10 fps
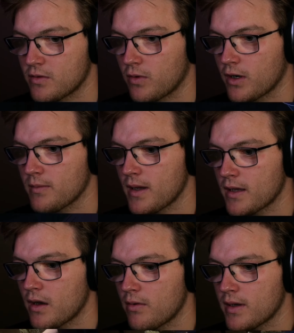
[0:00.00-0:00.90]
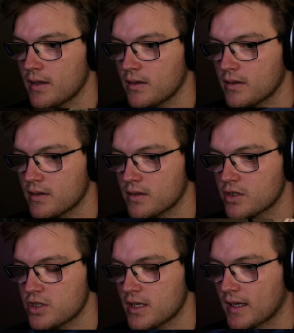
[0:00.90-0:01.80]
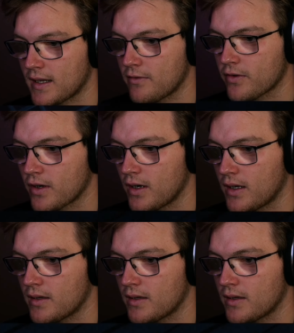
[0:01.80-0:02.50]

Where am I going? Shit, I kind of forgot.